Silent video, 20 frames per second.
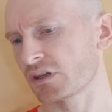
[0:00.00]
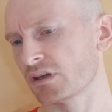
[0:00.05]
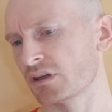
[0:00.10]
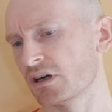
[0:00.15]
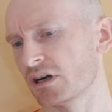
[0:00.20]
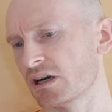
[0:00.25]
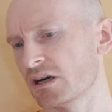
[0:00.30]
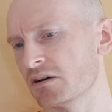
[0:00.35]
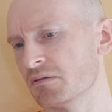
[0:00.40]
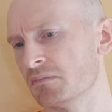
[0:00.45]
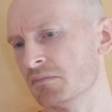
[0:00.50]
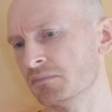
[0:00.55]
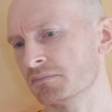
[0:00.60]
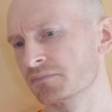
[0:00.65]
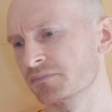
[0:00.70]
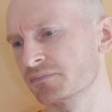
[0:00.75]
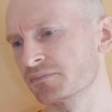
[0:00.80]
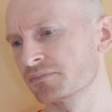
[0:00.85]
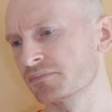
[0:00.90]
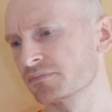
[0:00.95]
Um,
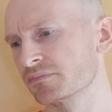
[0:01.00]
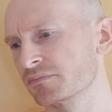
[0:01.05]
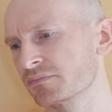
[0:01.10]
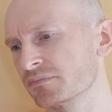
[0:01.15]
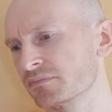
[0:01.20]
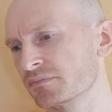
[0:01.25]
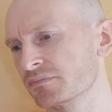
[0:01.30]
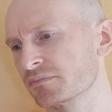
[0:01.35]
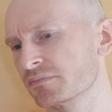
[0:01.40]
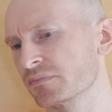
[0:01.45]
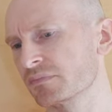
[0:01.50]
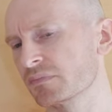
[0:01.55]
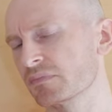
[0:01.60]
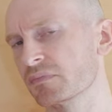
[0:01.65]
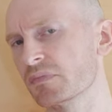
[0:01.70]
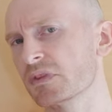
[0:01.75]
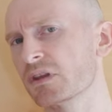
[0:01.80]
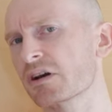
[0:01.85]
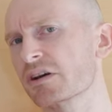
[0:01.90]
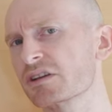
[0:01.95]

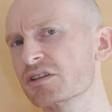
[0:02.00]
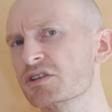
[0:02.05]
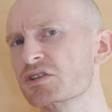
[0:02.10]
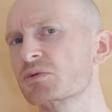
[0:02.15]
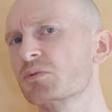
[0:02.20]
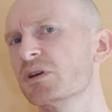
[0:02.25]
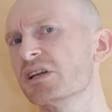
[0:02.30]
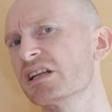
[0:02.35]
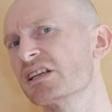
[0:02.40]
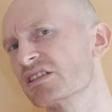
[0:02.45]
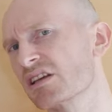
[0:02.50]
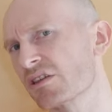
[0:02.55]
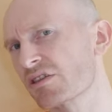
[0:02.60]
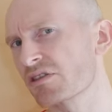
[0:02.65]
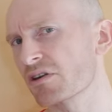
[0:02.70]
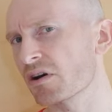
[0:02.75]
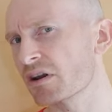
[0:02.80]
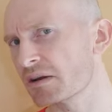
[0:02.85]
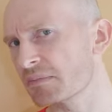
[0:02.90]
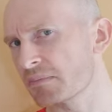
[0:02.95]
not as sweet as I
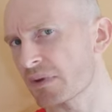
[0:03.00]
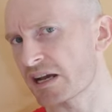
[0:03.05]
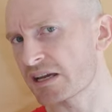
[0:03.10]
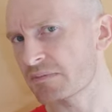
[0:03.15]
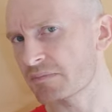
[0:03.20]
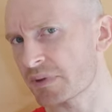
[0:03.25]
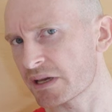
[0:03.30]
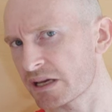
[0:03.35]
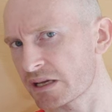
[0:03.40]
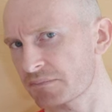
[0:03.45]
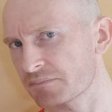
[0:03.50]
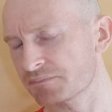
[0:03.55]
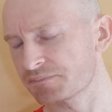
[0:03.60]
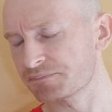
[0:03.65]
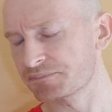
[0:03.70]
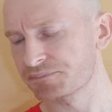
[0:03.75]
thought it might be.